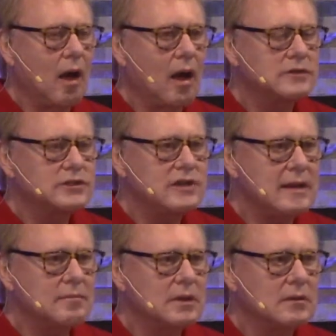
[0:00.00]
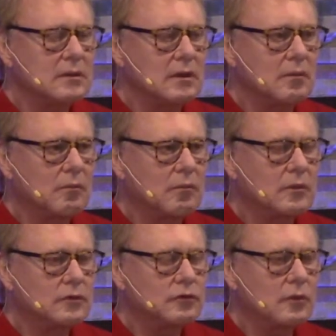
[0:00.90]
statement
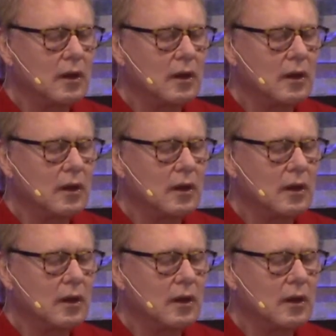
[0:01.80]
was,